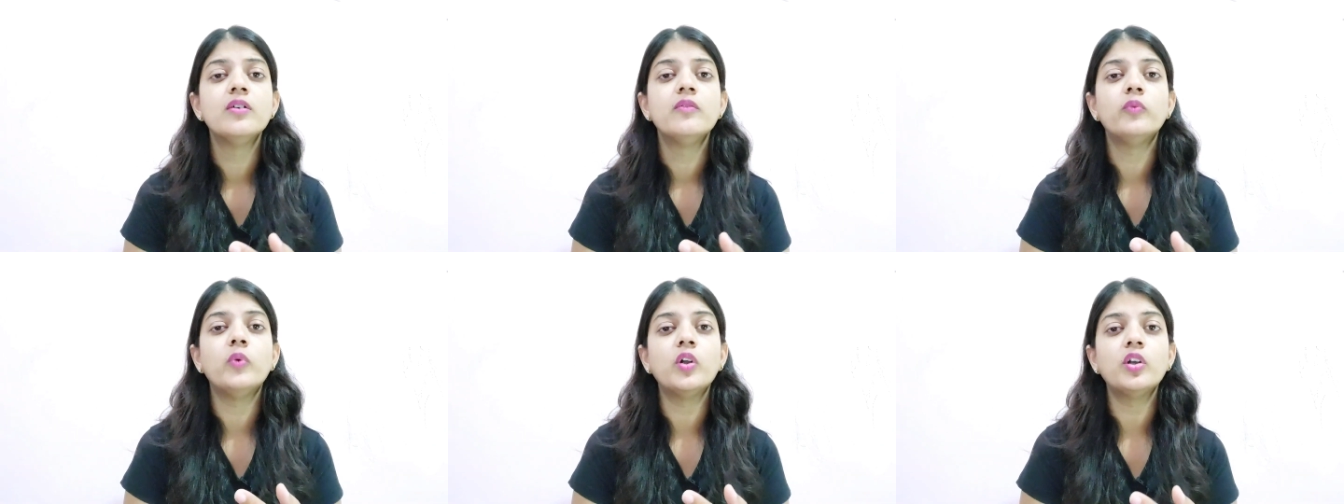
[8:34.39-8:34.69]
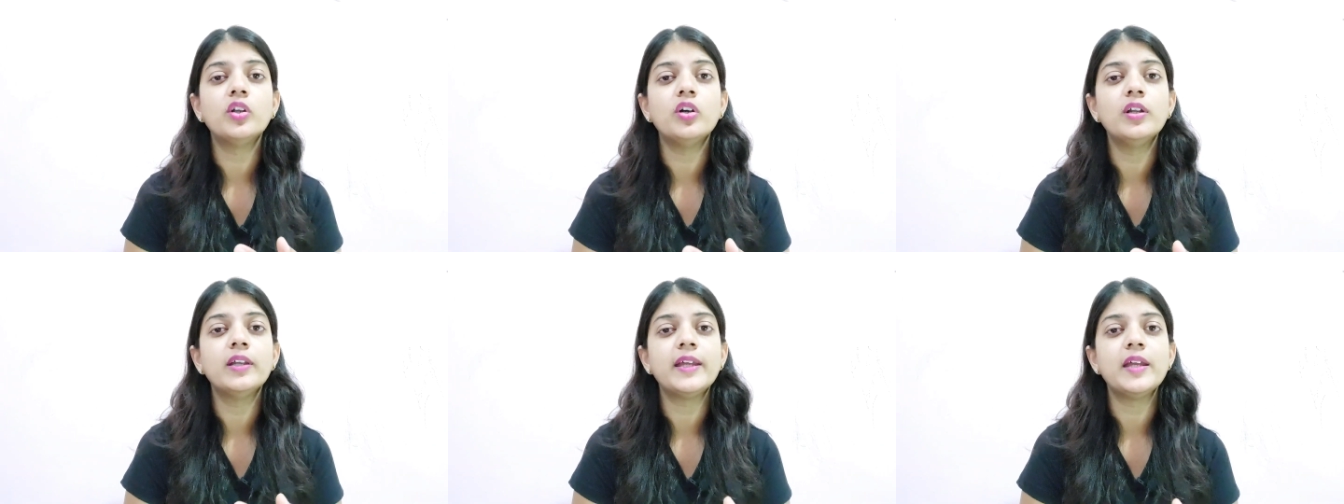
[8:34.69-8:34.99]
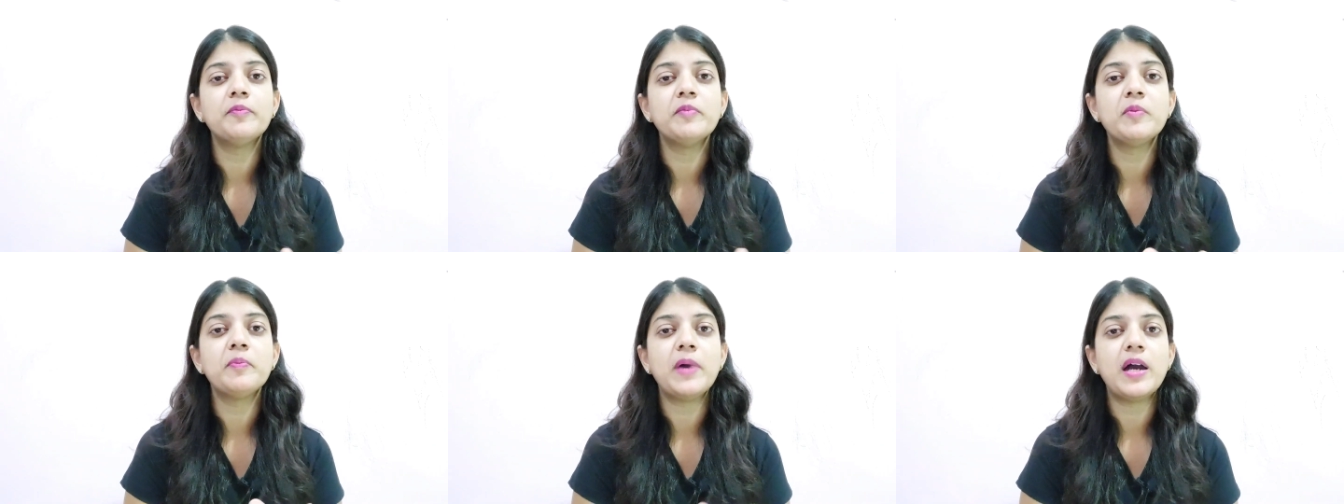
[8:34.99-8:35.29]
what all
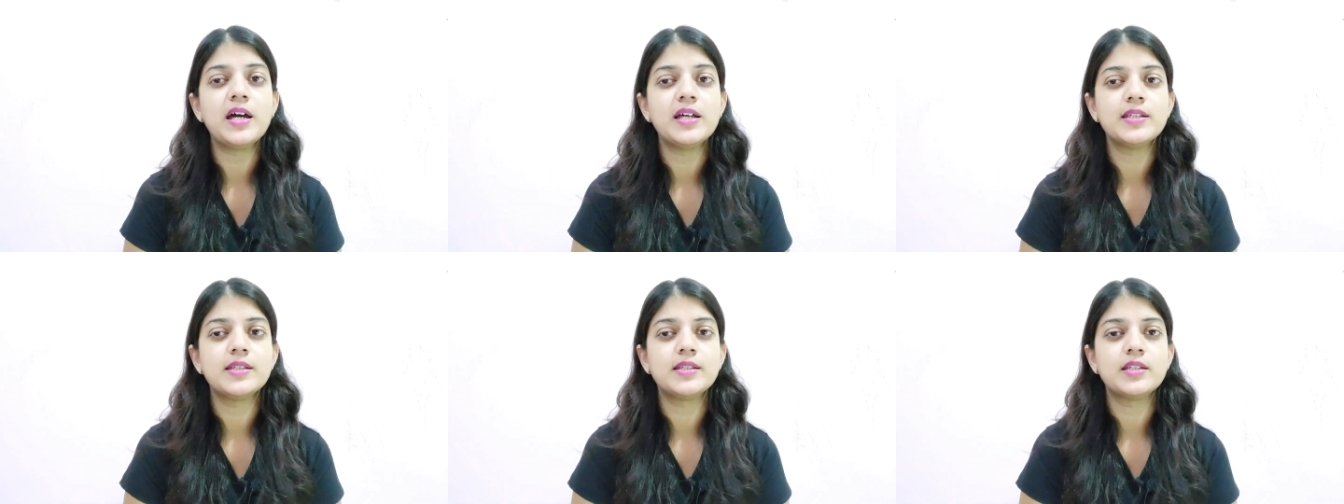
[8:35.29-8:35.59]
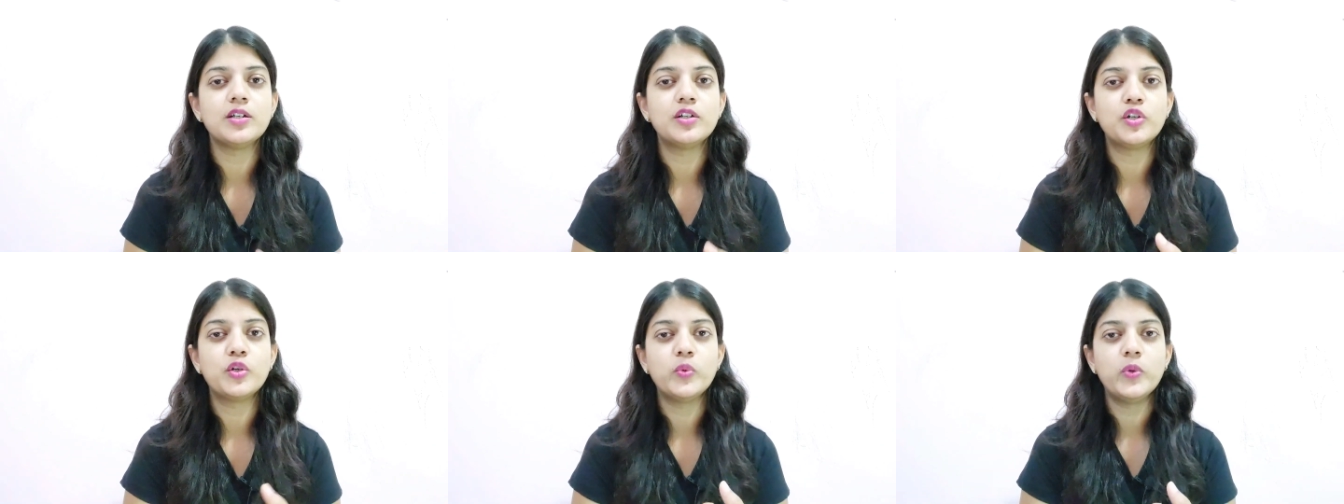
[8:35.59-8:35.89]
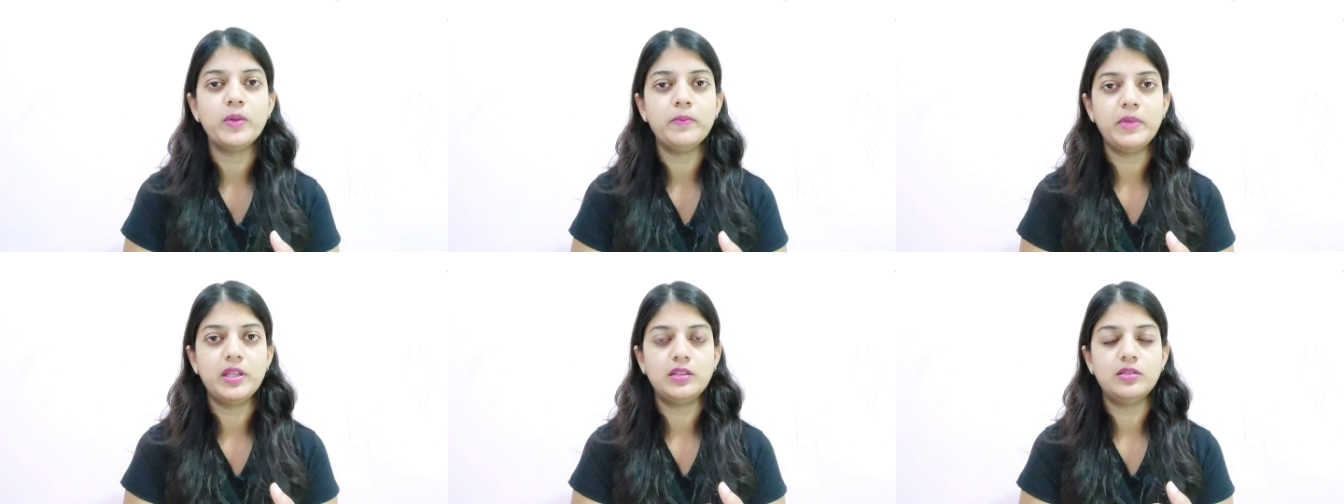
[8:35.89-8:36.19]
can be passed
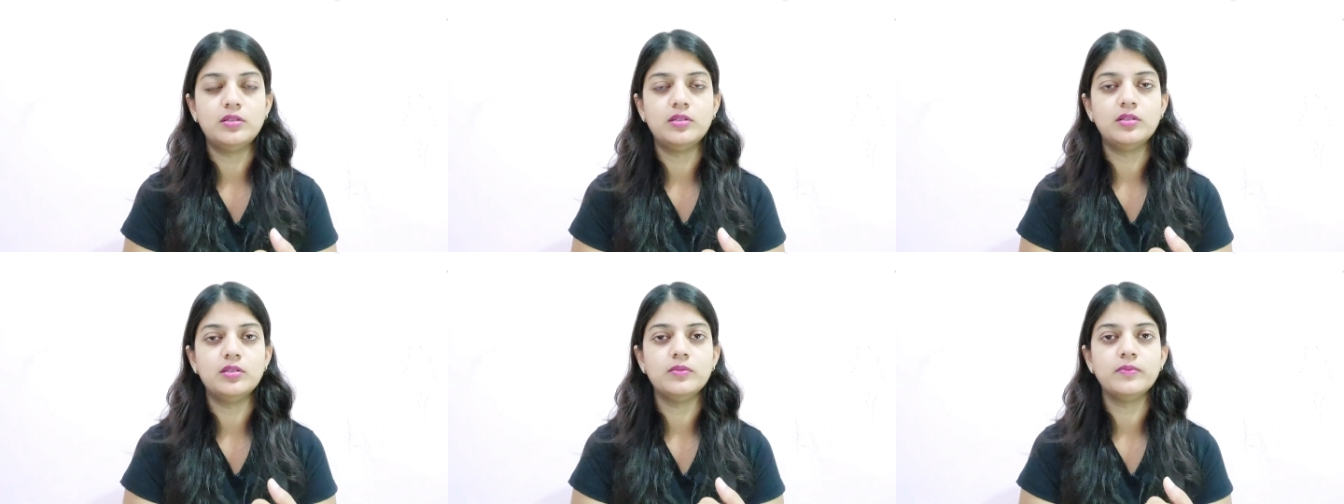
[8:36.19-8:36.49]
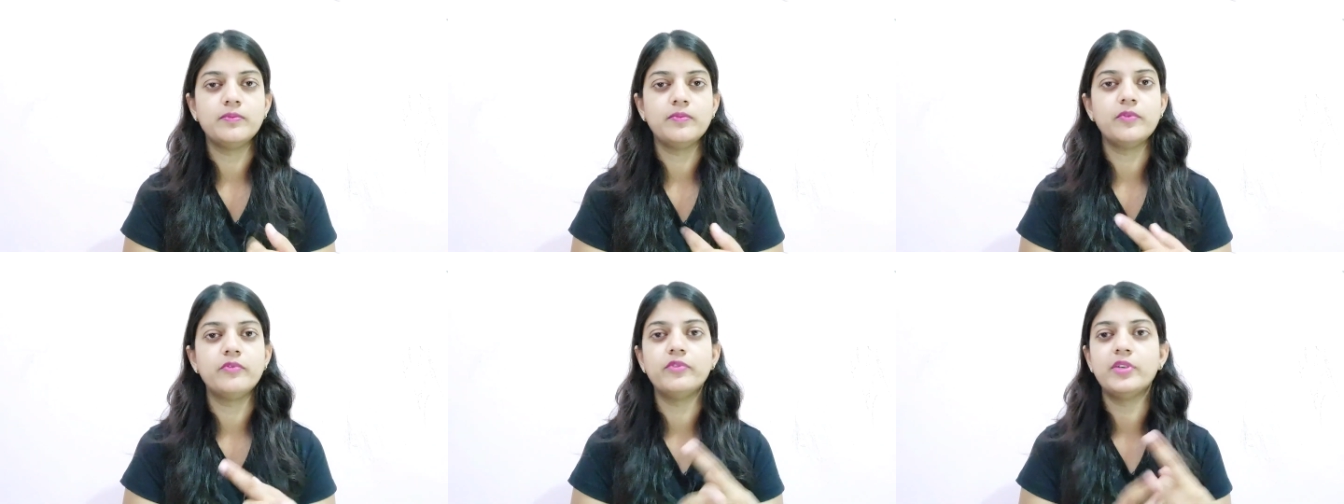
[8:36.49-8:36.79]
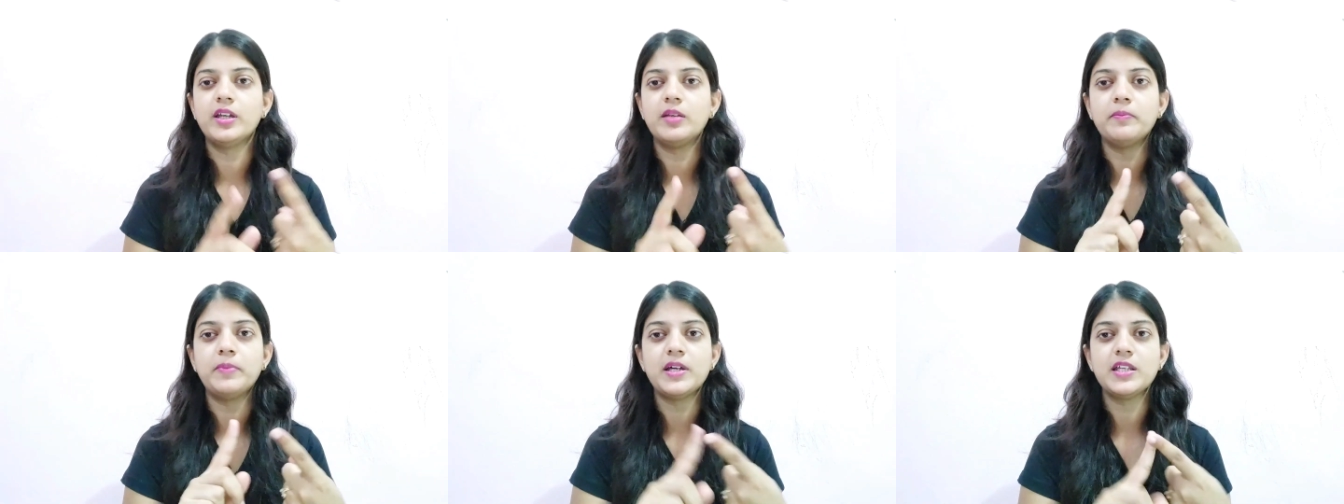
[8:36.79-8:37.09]
to a method? We
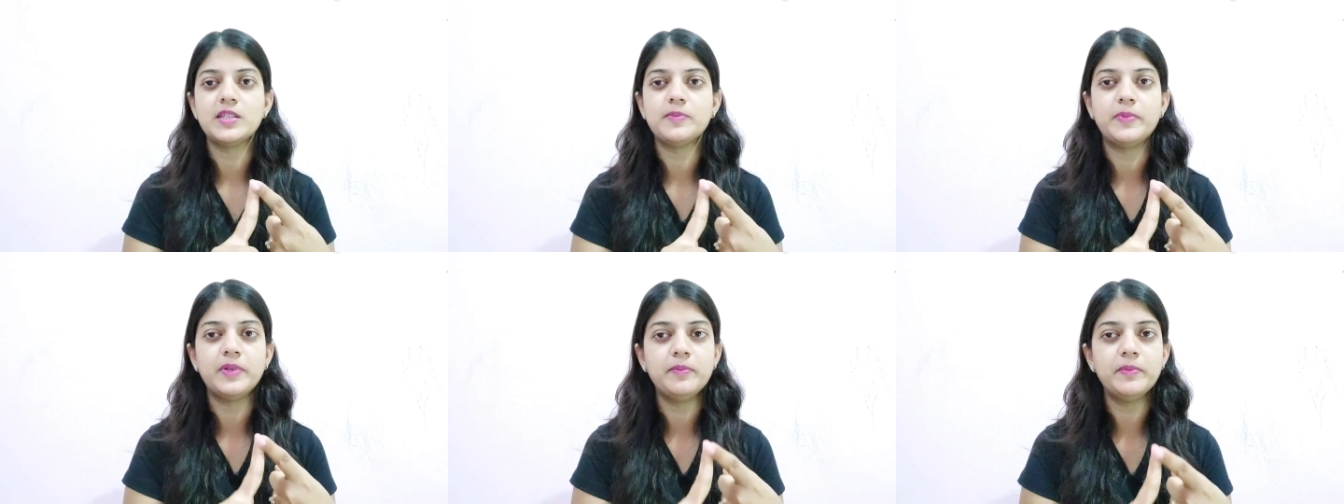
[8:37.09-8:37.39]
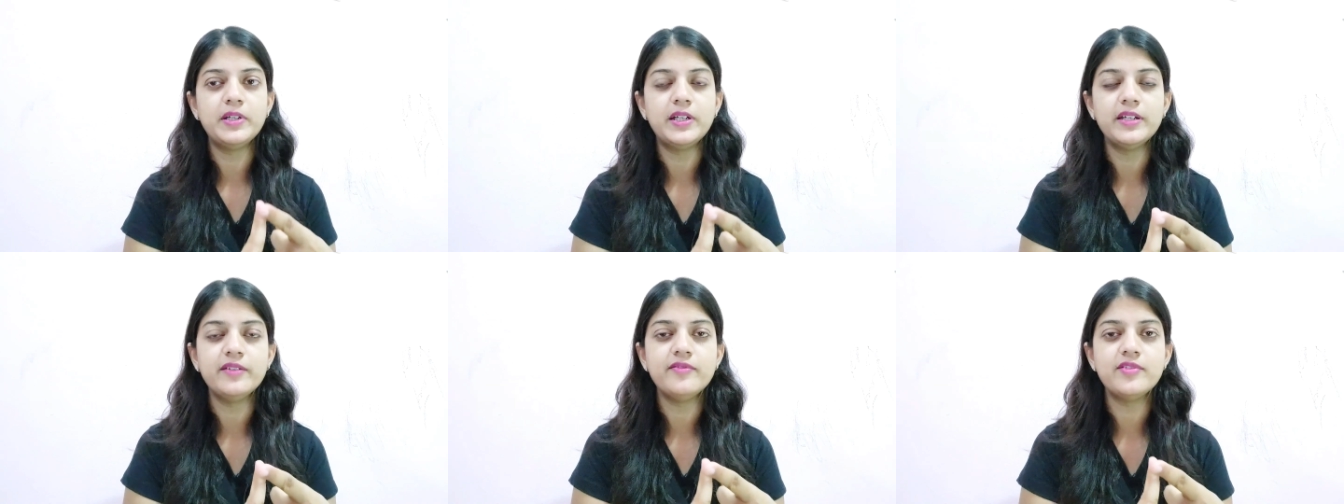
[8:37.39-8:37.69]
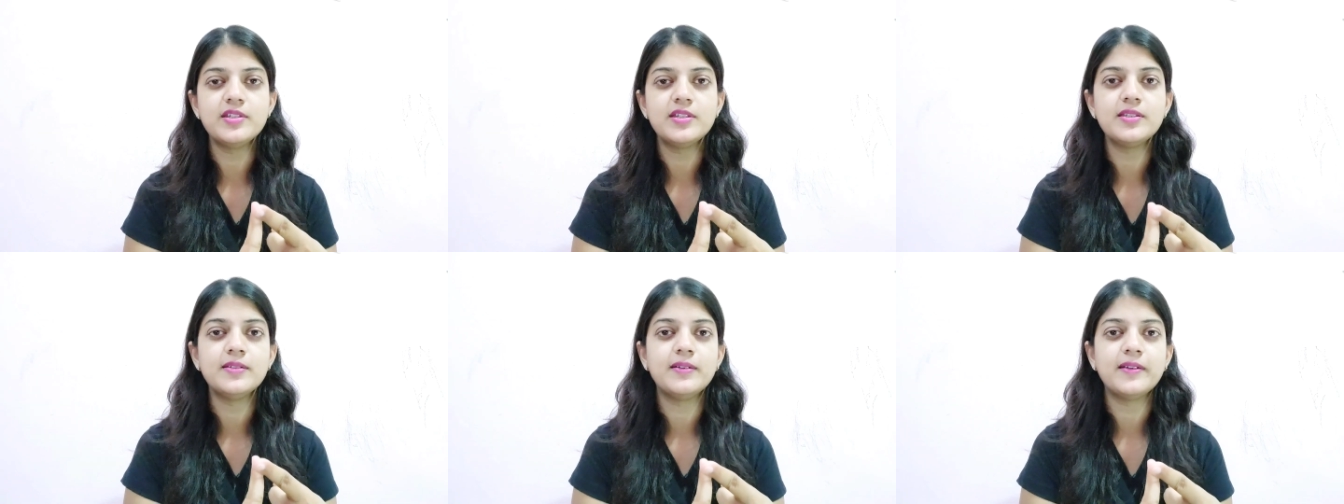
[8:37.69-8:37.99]
can pass
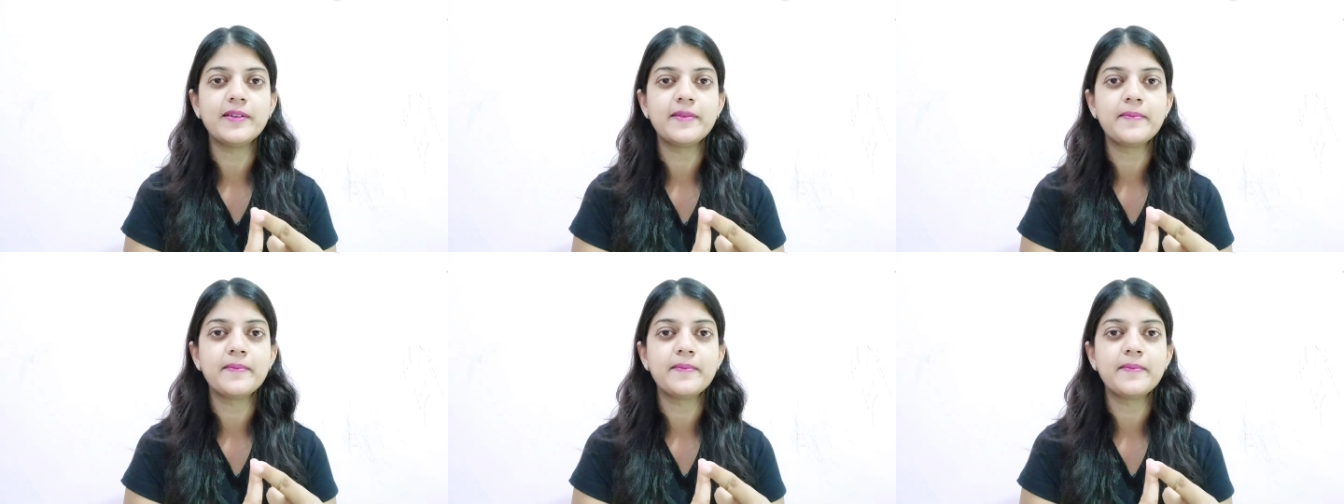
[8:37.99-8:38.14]
primitives,